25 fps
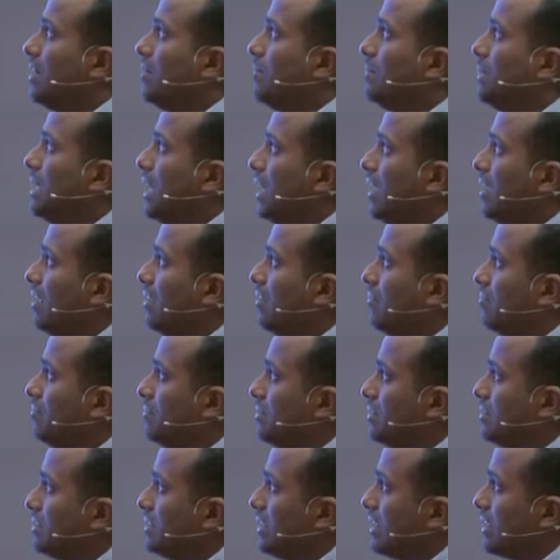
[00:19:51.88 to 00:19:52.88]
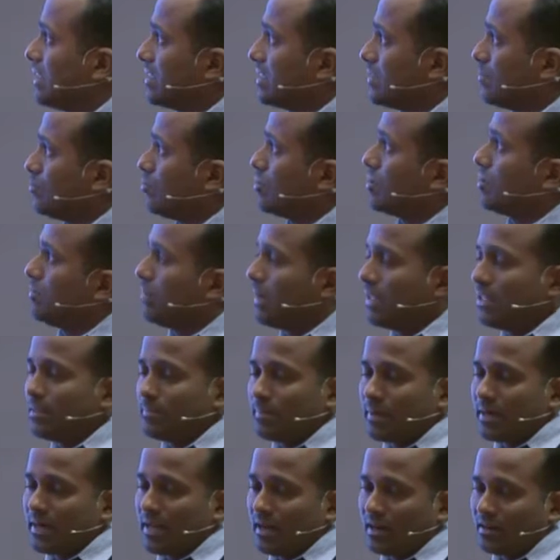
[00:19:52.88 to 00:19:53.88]
behind that are supported by the
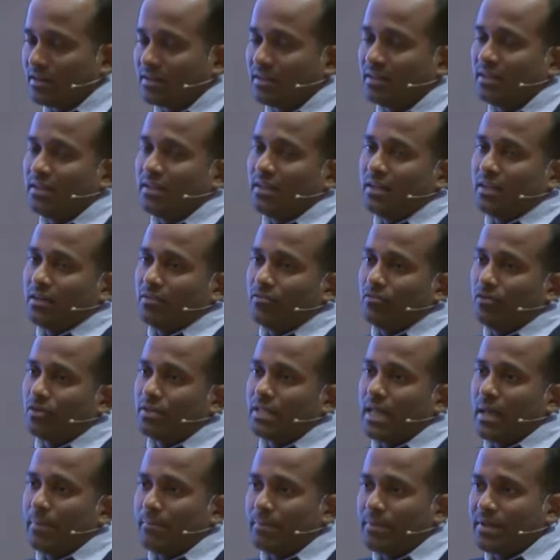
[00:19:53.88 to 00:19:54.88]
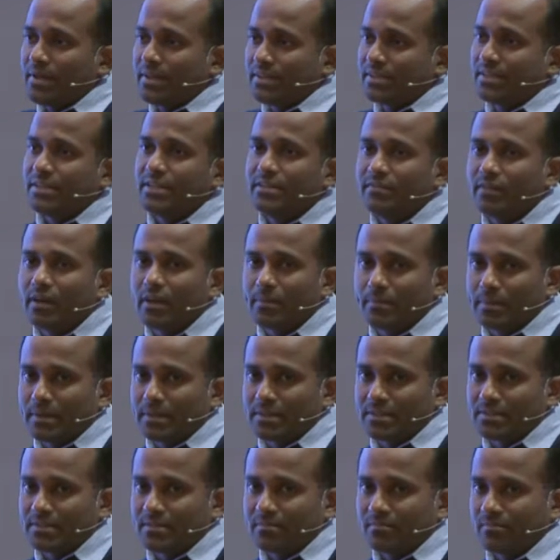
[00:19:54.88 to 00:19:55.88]
product for the application
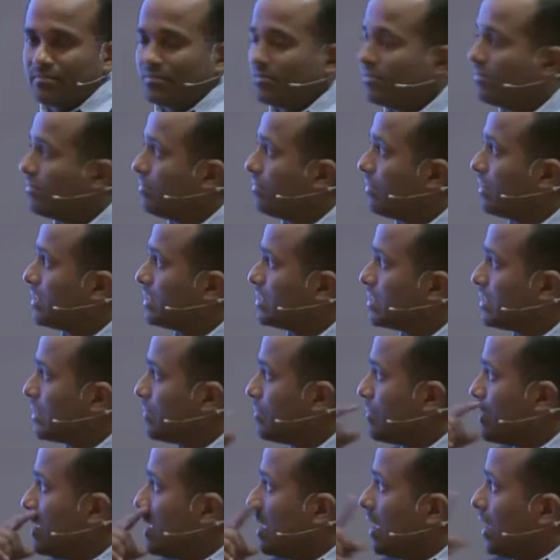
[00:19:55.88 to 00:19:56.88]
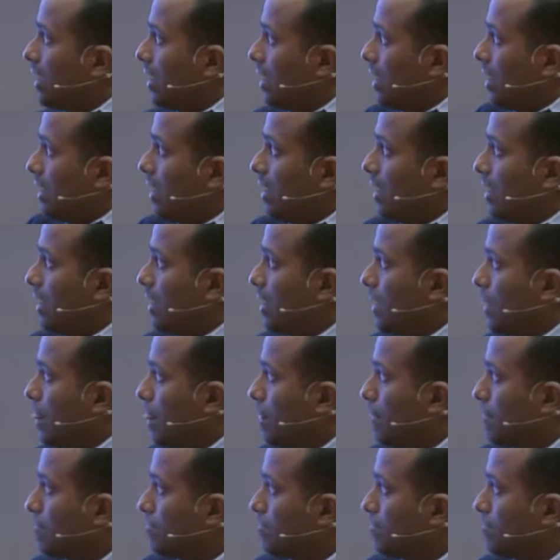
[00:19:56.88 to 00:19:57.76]
developers. First, uh,